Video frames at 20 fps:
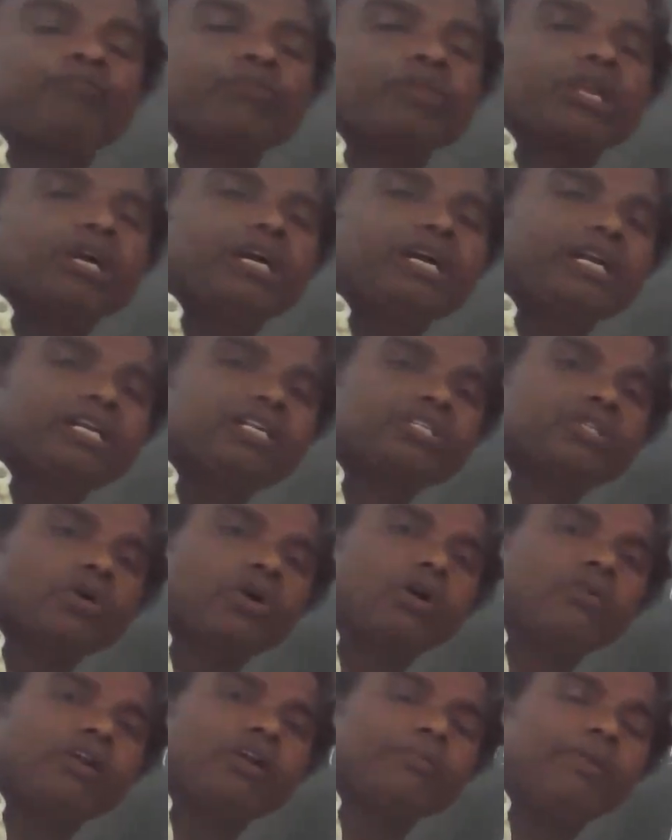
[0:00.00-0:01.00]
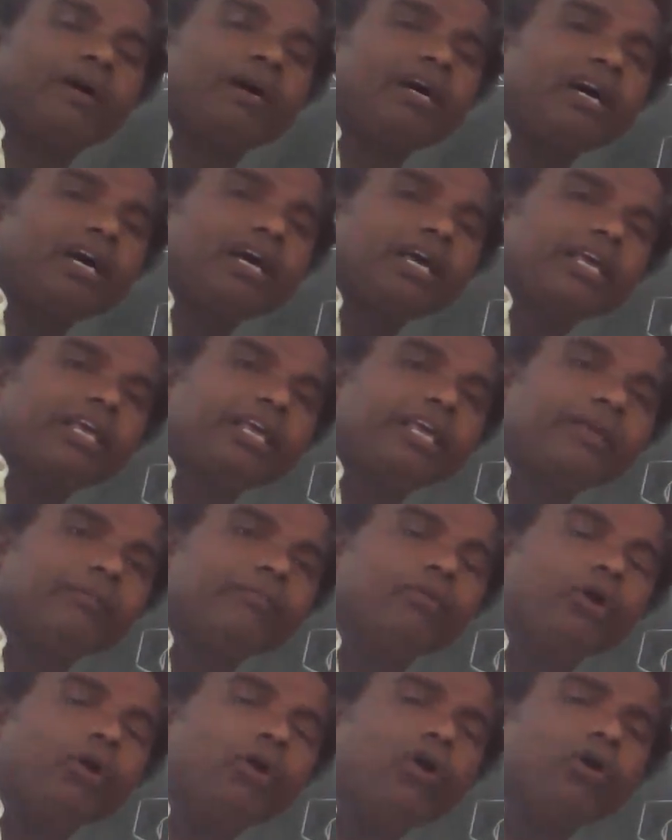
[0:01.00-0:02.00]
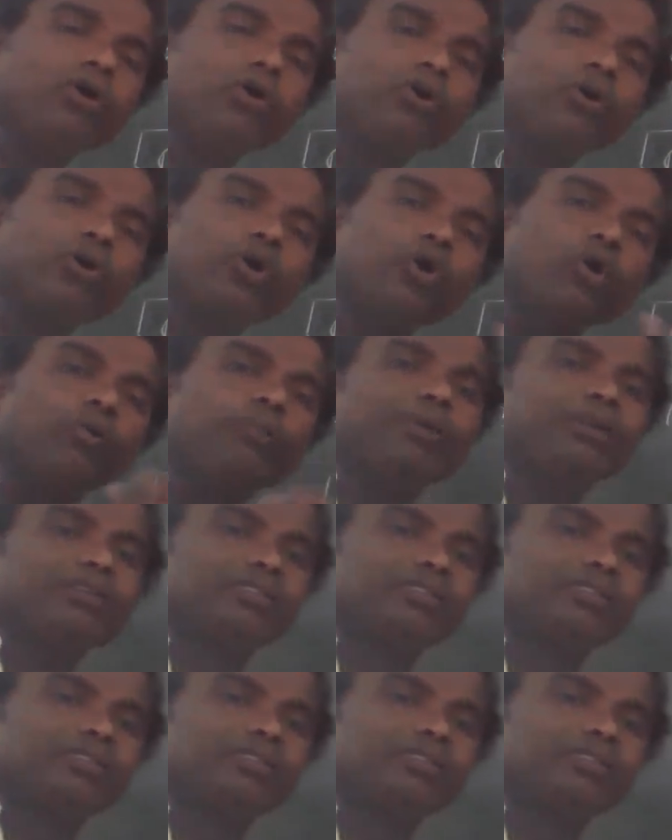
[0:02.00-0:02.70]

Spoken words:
It is called what ma? Hemoglobin.